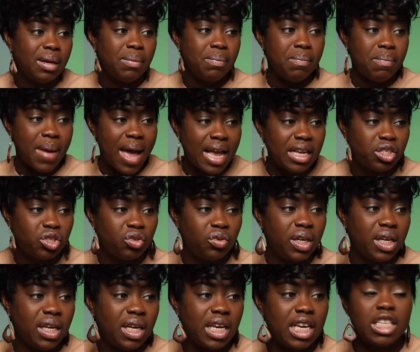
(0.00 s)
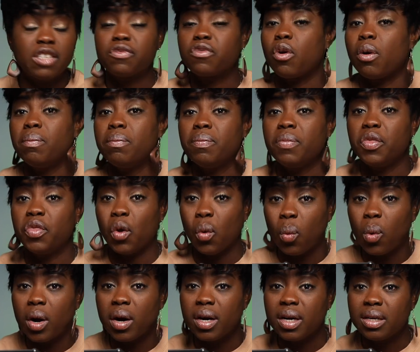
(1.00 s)
Mastery is from the
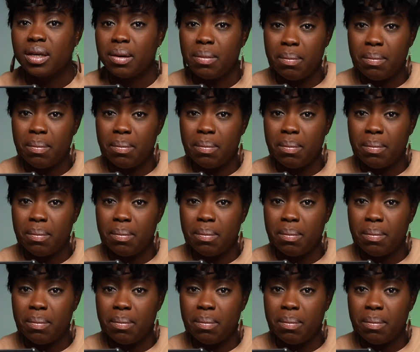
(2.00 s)
word